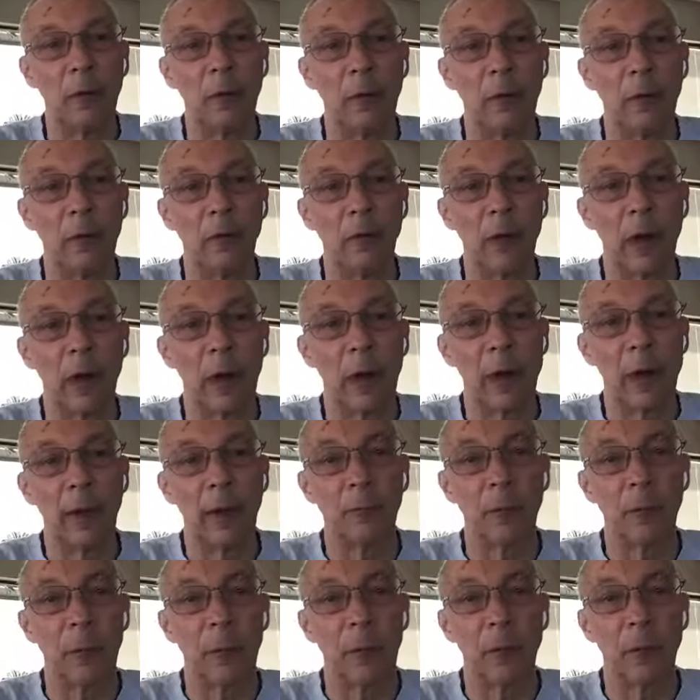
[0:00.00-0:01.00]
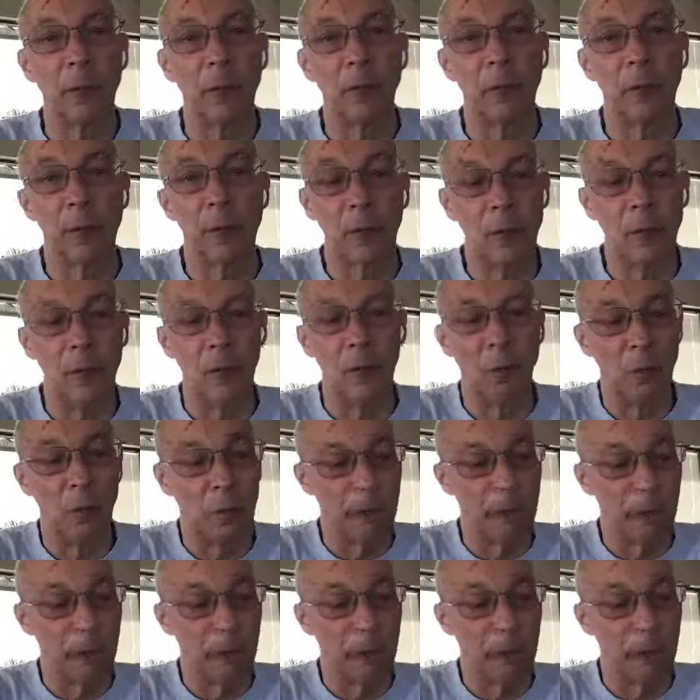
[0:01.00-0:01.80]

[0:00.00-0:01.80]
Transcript: wait till the very last minute to do that.